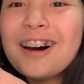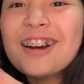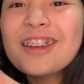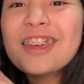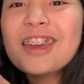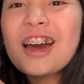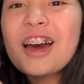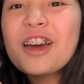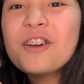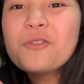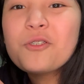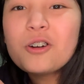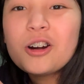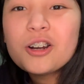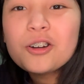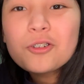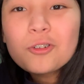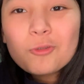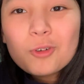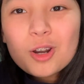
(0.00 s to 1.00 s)
yeah, if you're
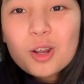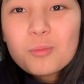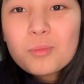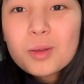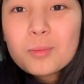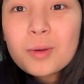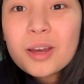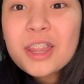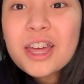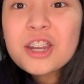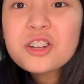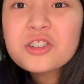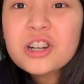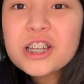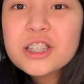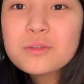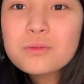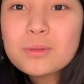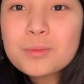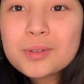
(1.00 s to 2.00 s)
wondering what I mean by that,
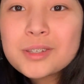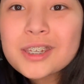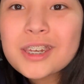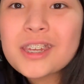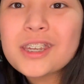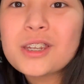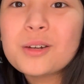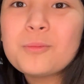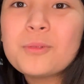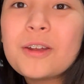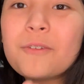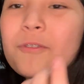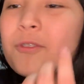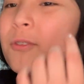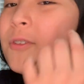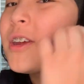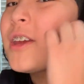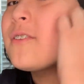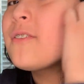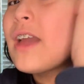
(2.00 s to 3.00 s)
Transformers Kingdom Wave 3,